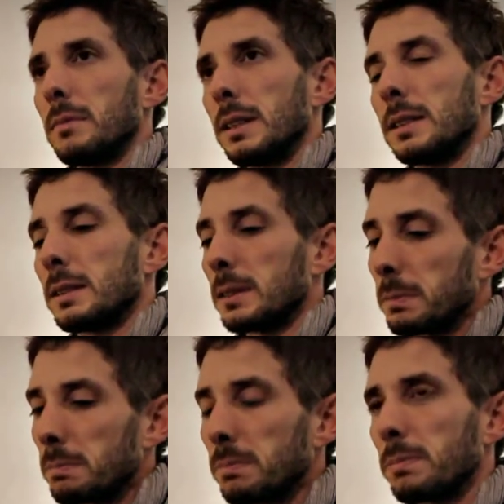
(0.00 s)
this
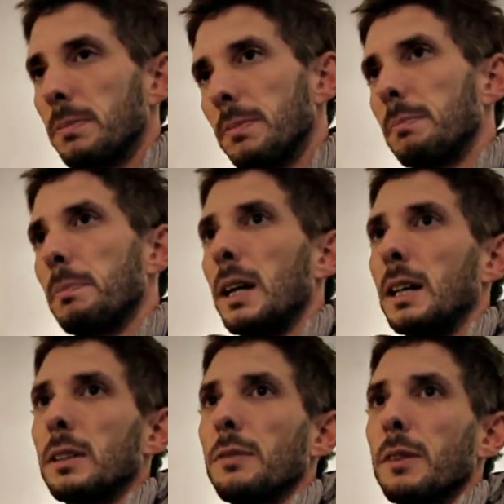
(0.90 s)

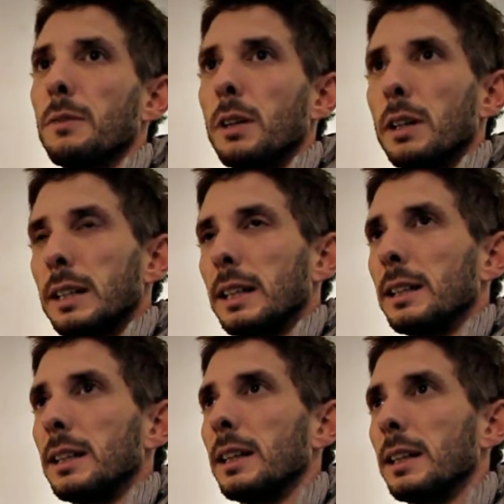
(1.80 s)
part of the work
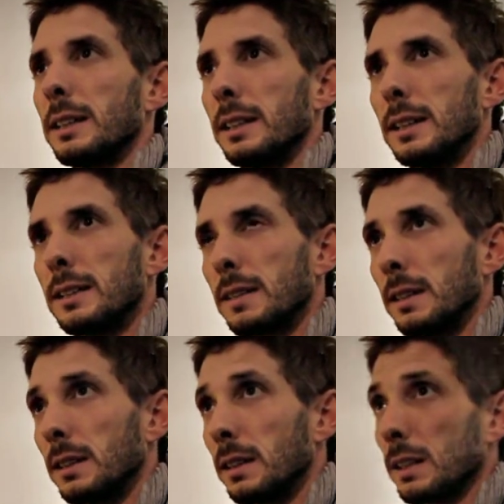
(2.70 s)
uh, I did
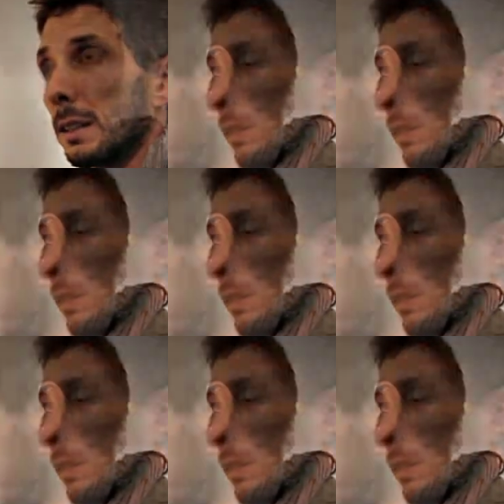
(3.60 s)
in, in,